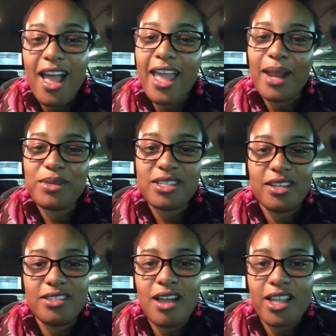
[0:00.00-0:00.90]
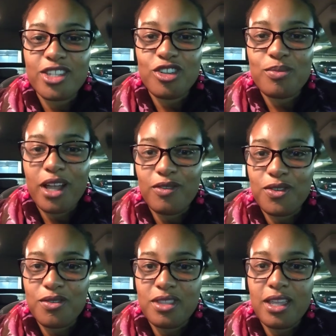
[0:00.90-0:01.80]
and I'm just going to talk to you about a
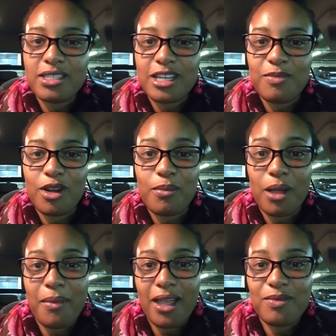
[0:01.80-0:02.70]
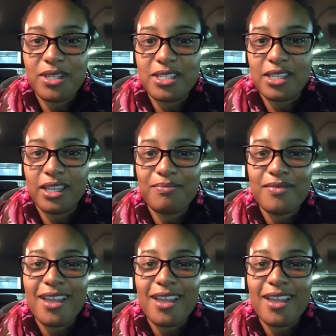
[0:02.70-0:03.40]
few things that have been on my mind recently.